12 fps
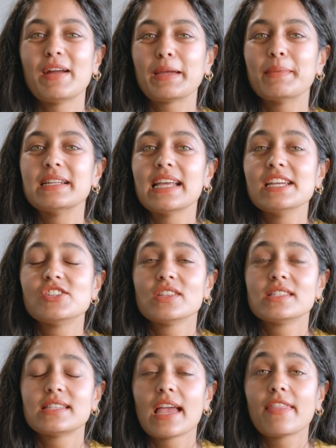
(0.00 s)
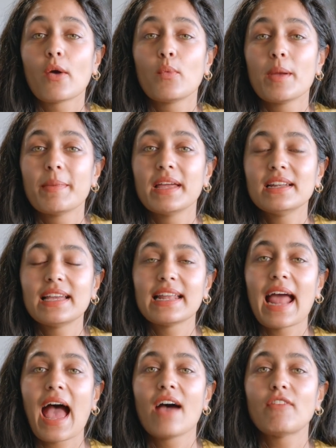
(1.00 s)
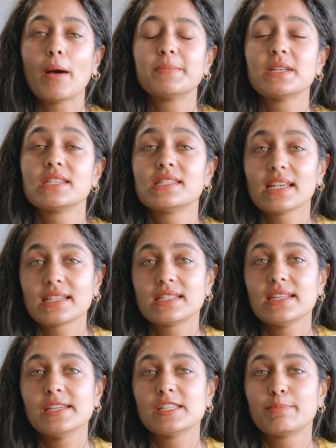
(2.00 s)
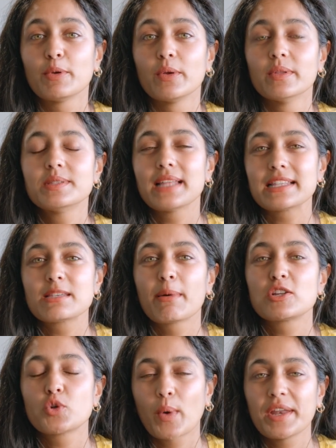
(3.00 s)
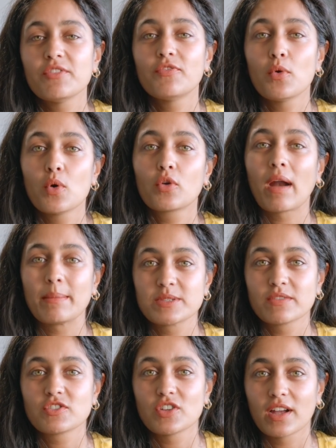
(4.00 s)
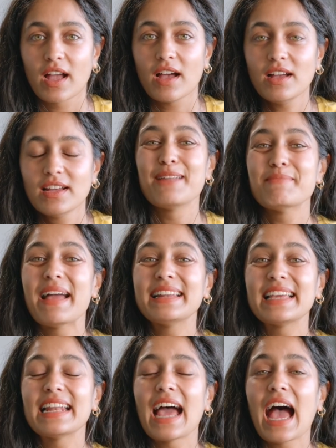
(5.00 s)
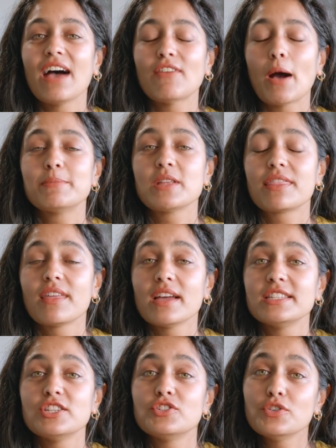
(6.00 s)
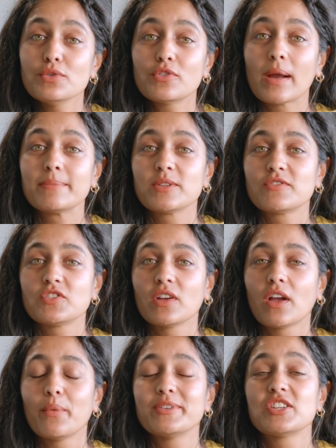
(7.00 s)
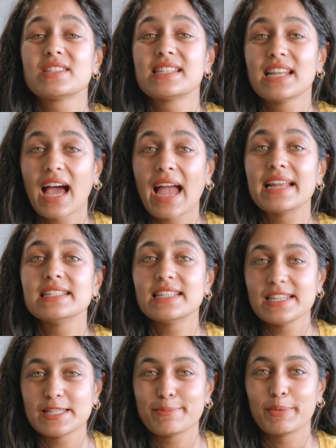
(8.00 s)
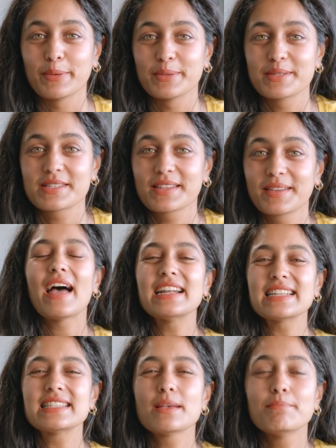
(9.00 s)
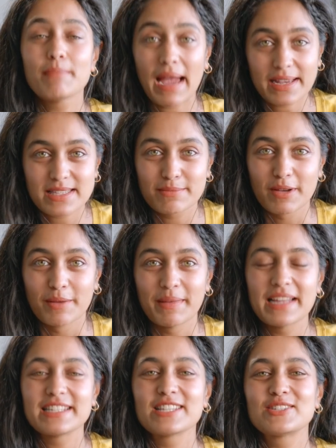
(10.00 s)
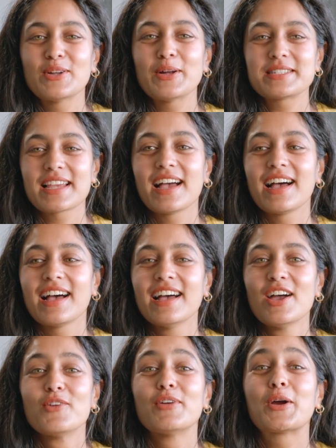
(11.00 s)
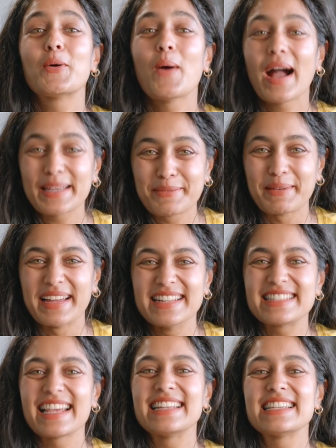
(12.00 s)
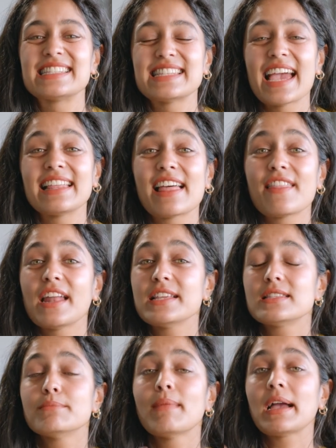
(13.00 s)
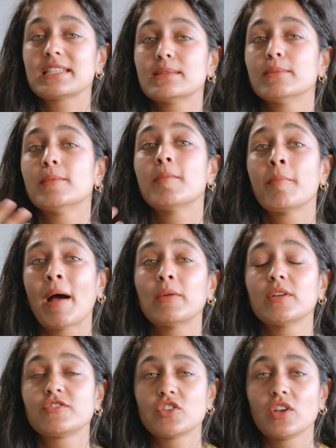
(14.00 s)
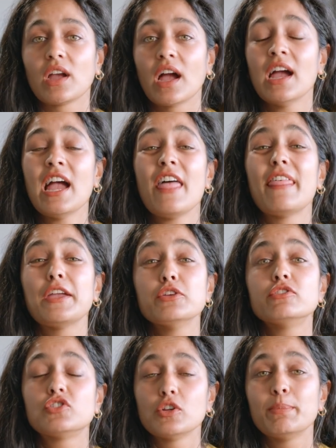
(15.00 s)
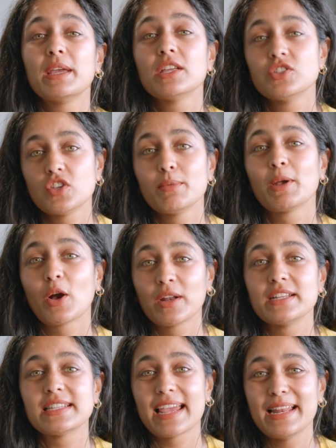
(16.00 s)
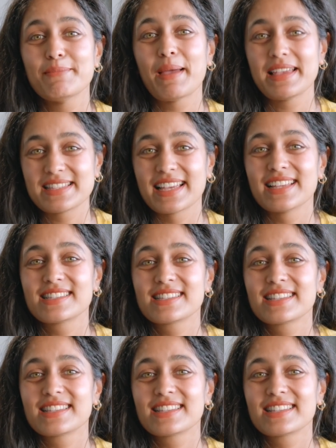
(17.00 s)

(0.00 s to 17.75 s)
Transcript: recommendations say that women can have up to six teaspoons, that's about 24 grams of sugar, and men can have up to 32 grams of sugar, which is nine teaspoons. That is a maximum. It is not a requirement. It is saying that that is the maximum amount of sugar that you should be consuming on a daily basis.